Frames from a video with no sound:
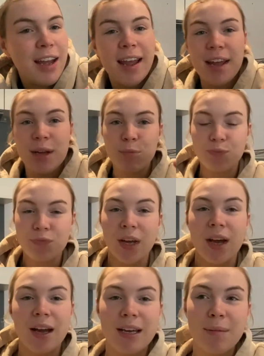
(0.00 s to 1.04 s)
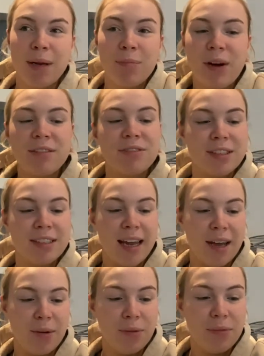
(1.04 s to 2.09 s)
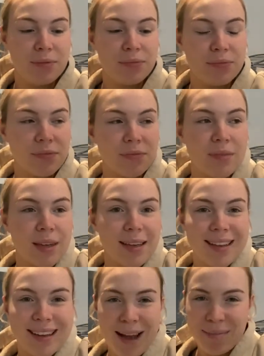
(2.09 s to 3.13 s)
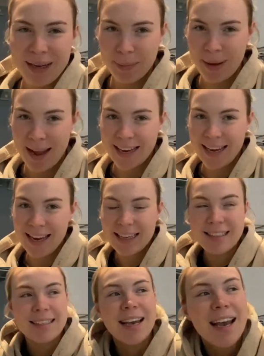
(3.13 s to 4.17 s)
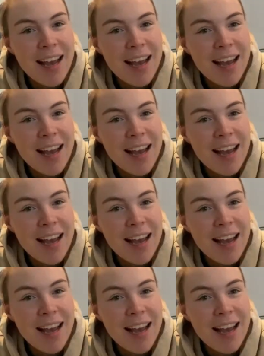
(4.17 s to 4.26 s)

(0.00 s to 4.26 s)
I'm going to make breakfast now. I'm making pancakes.